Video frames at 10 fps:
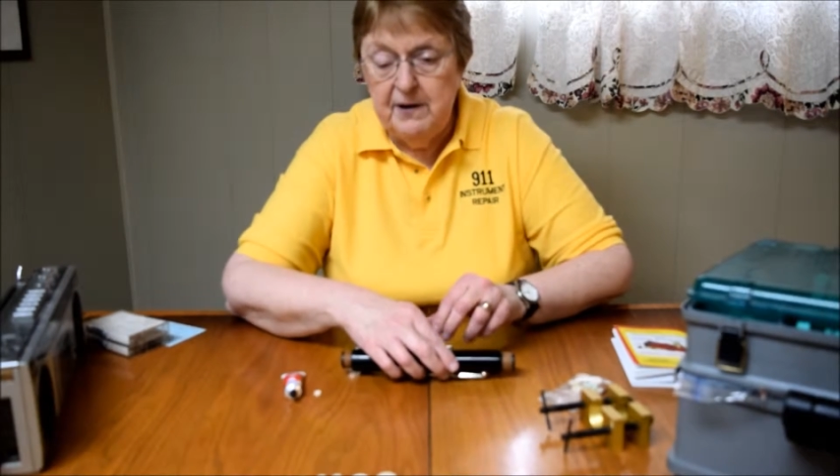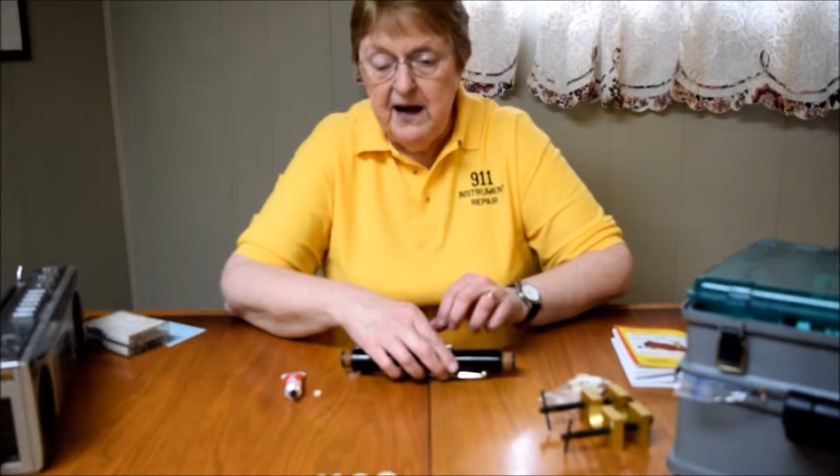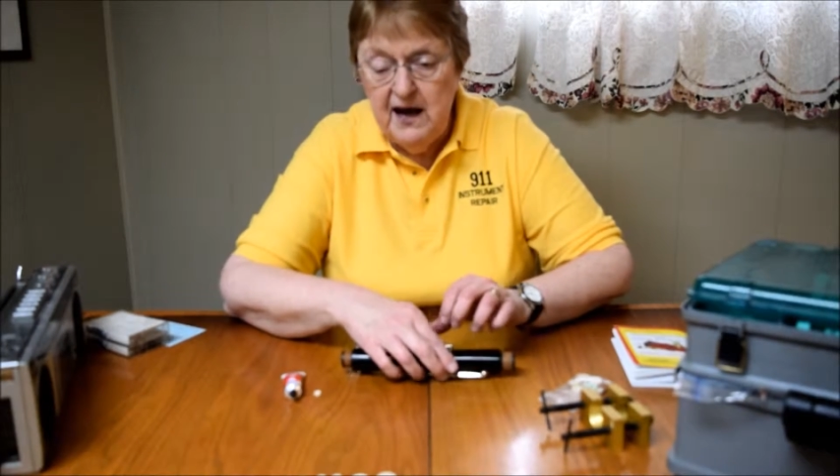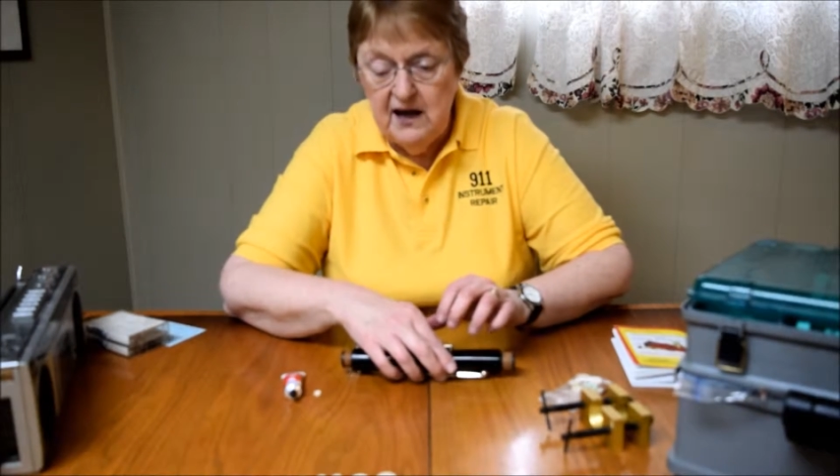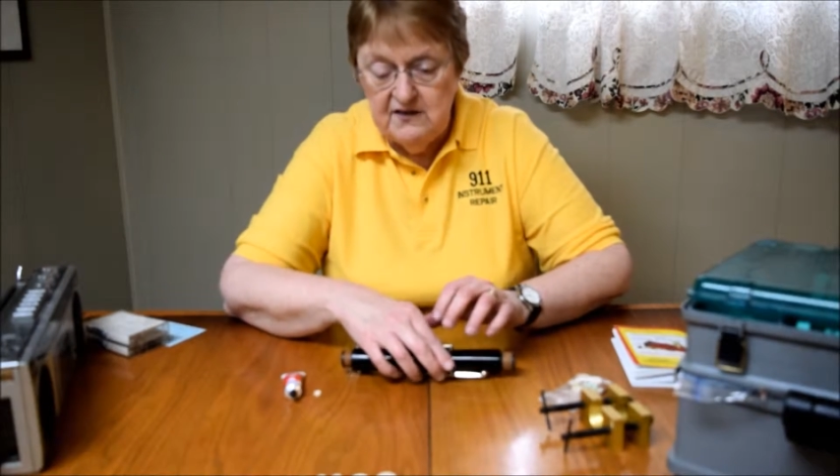
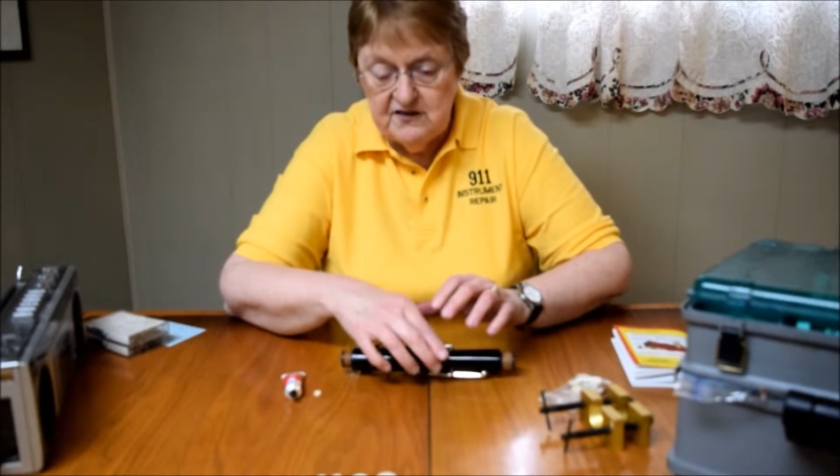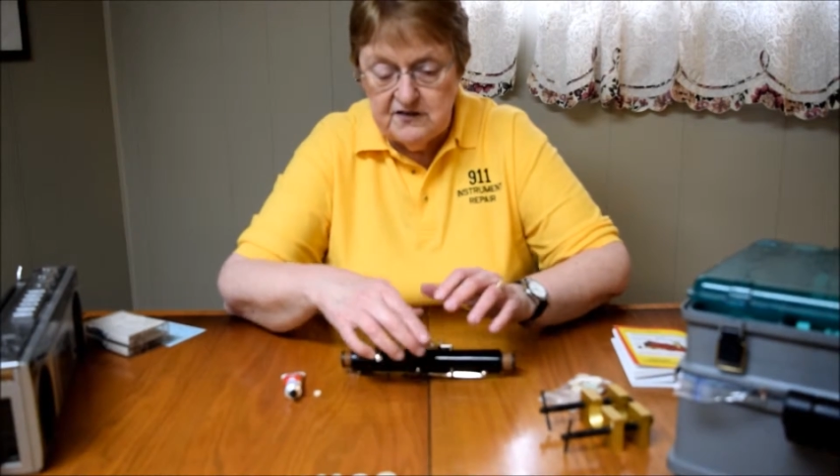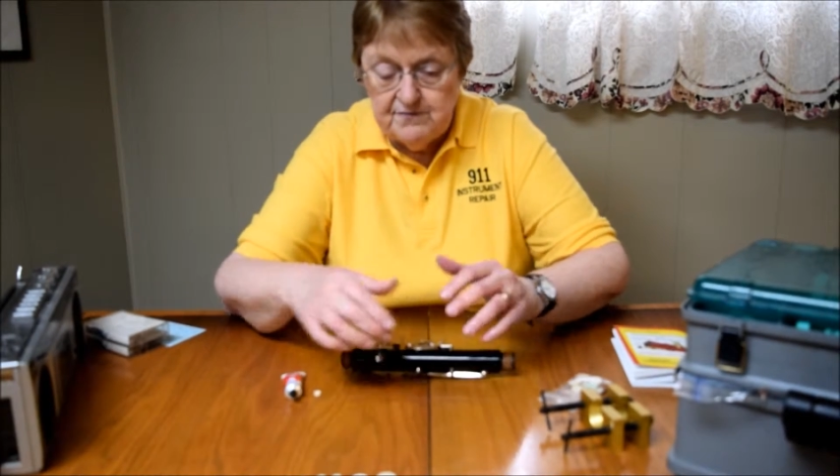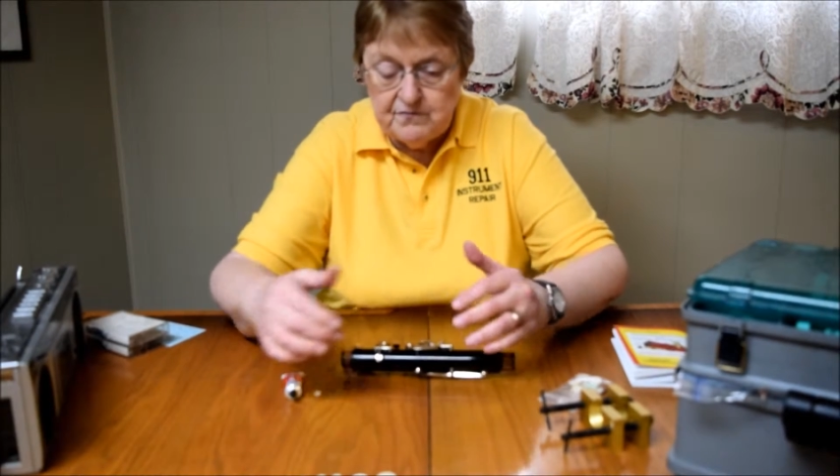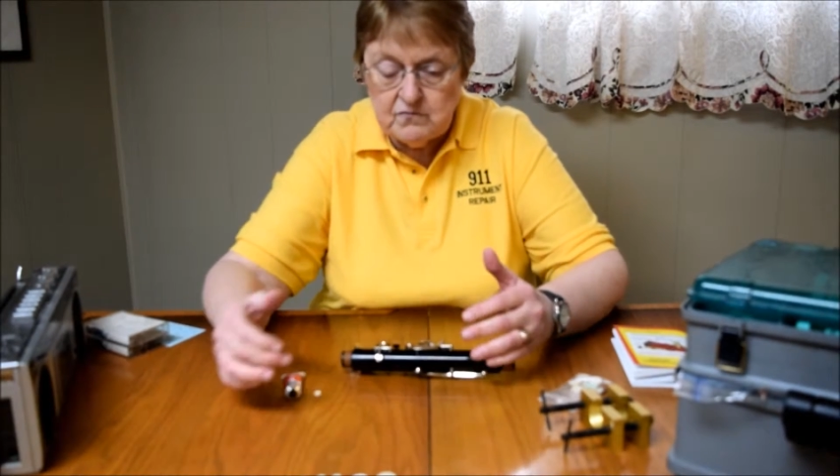pads,
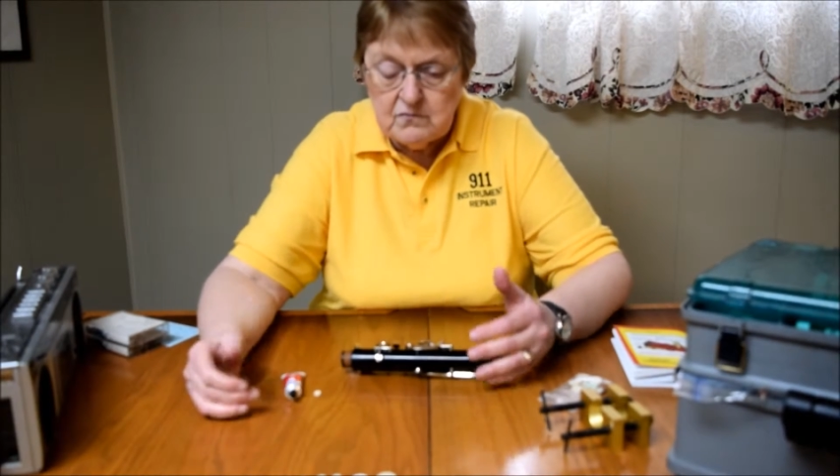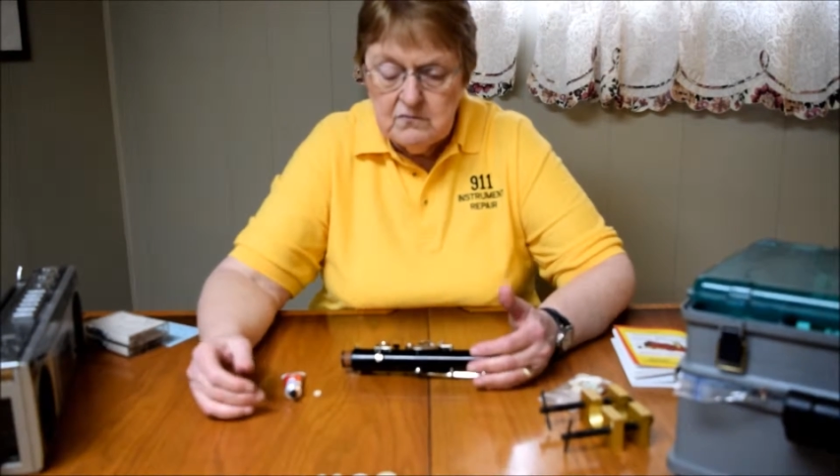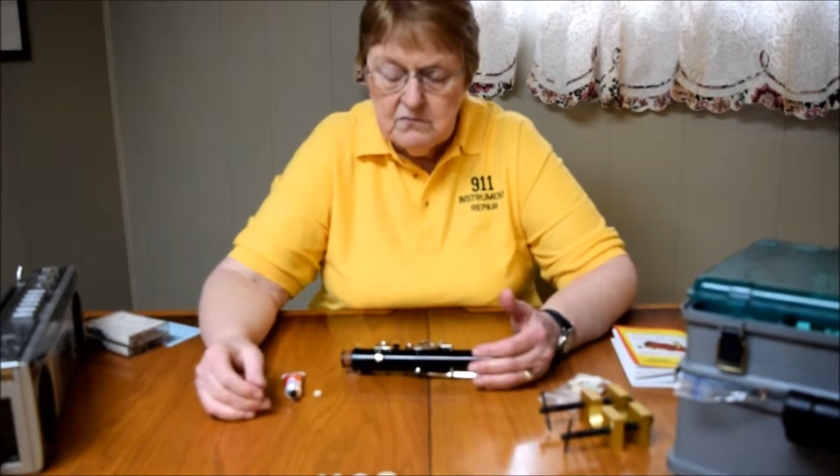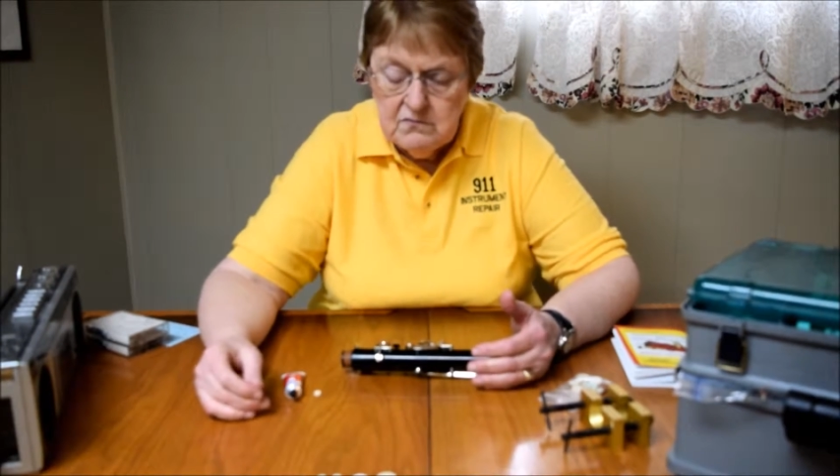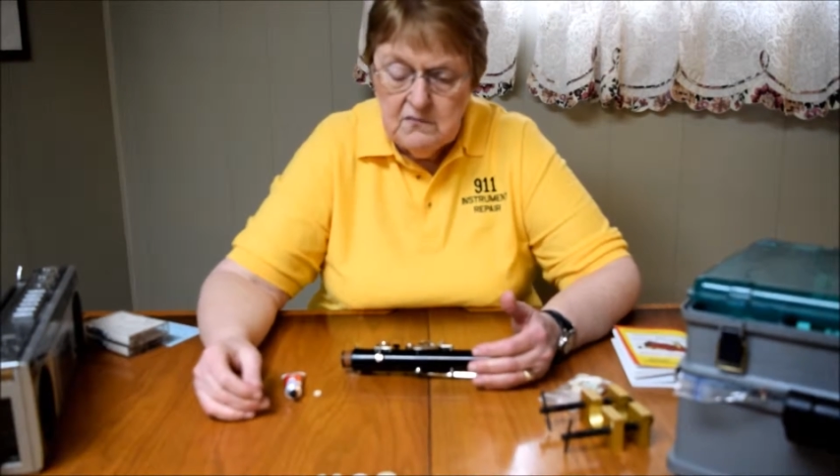
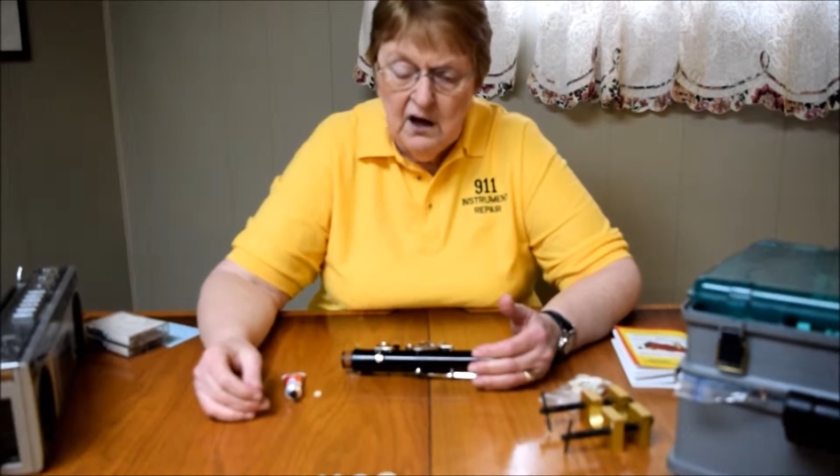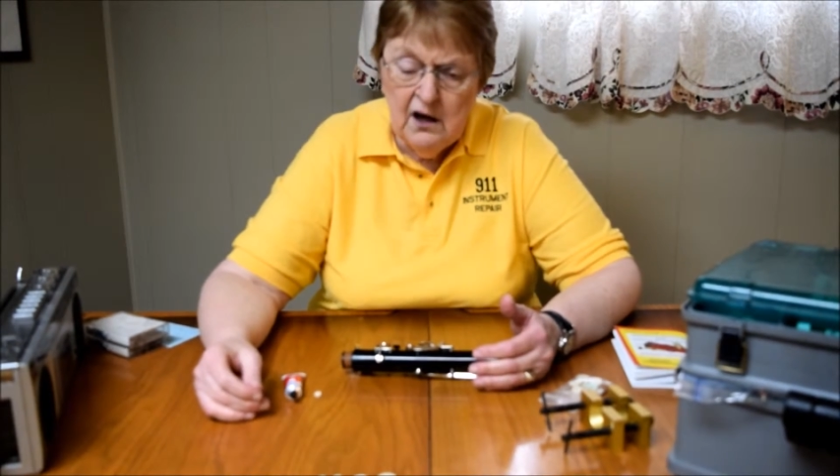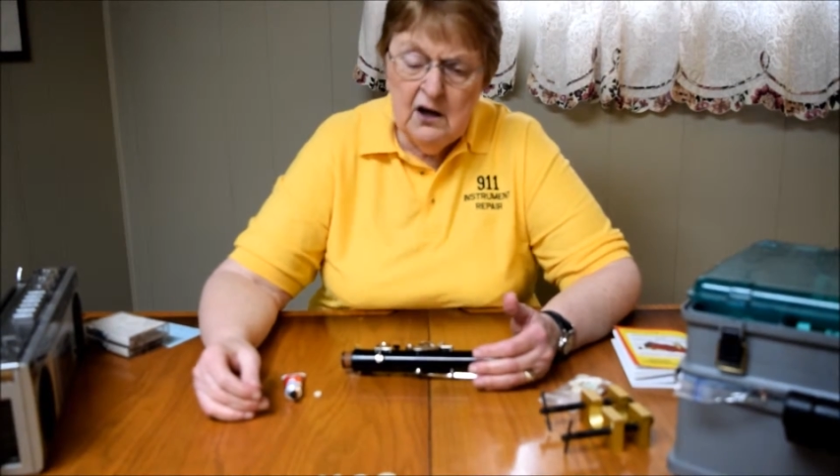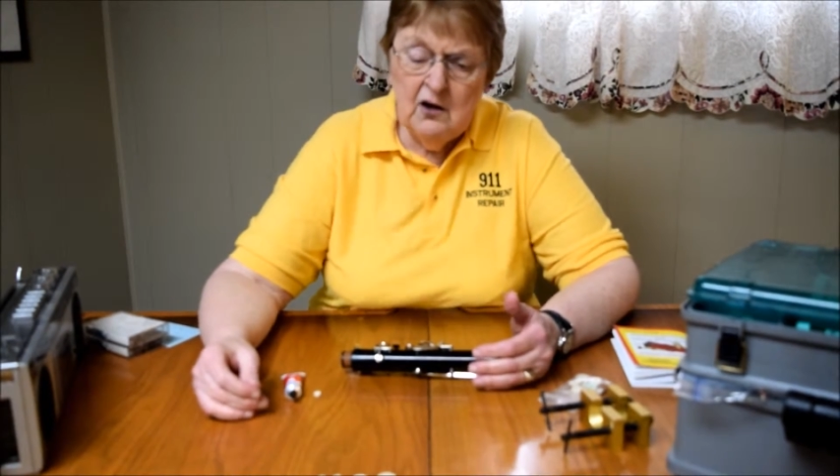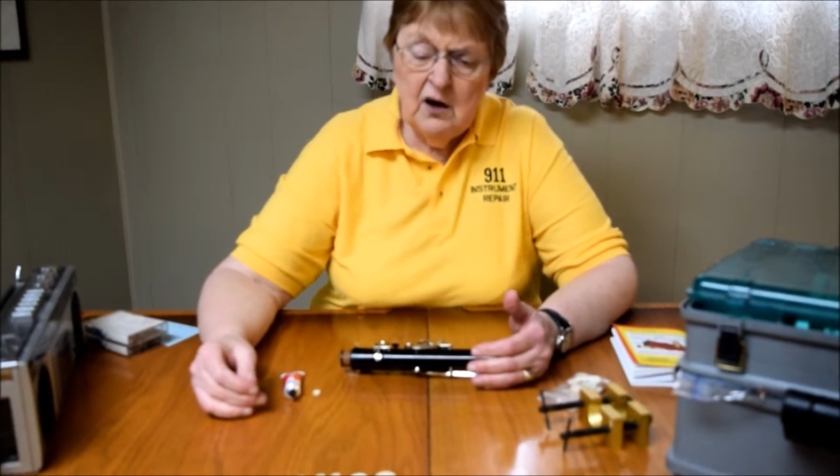
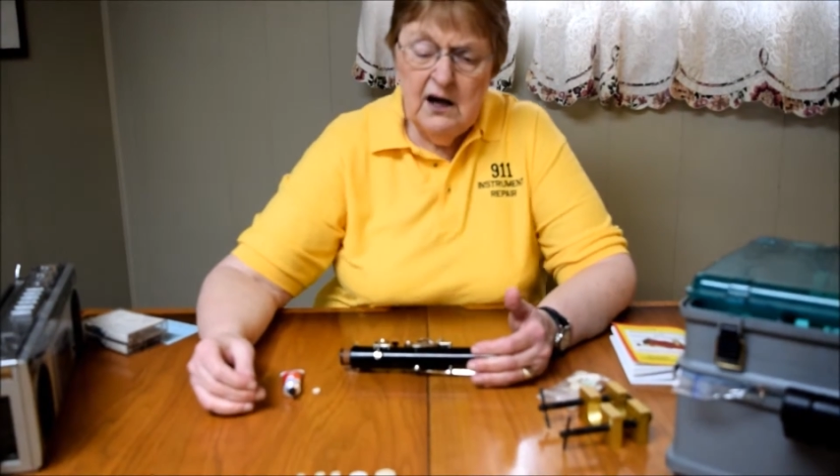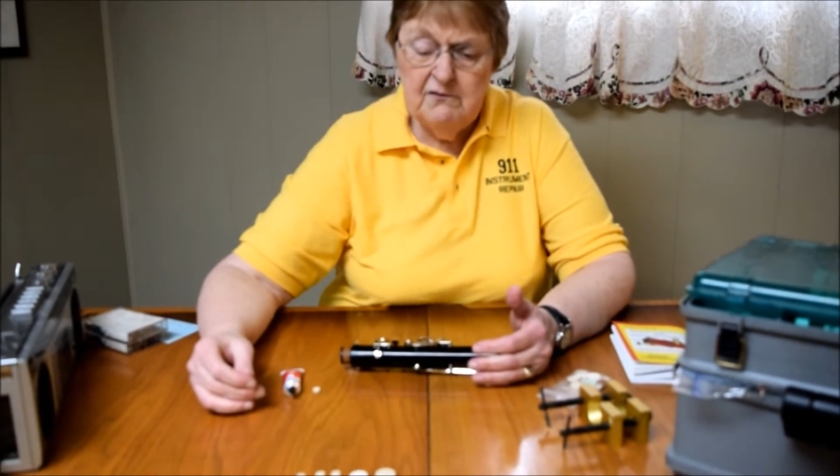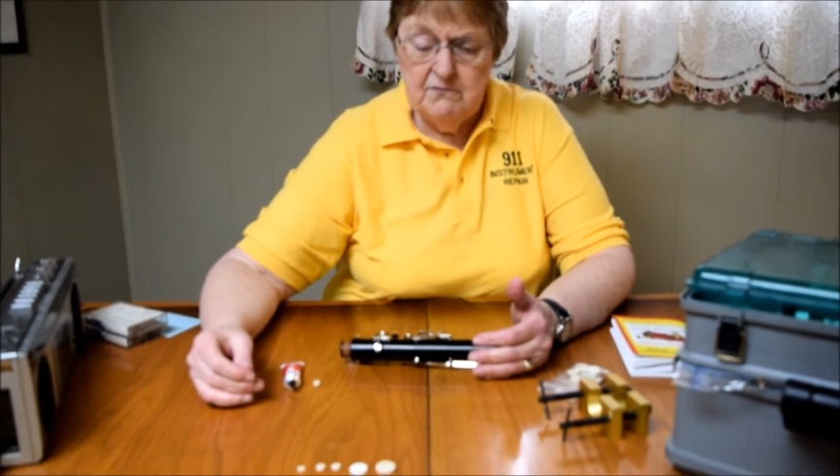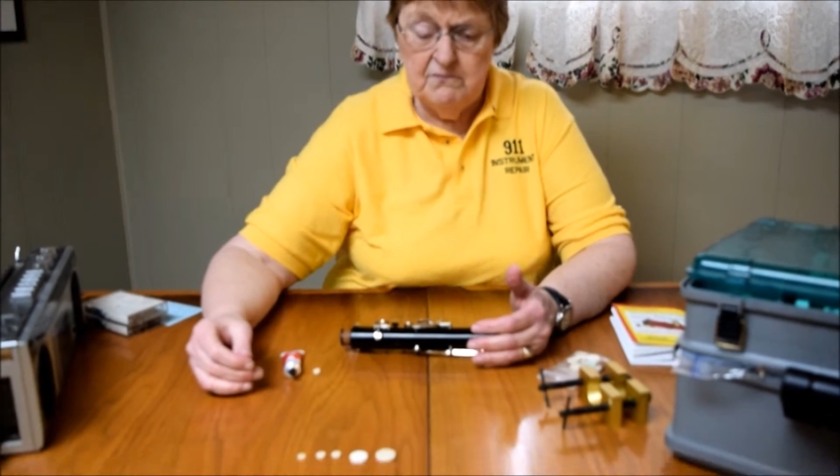I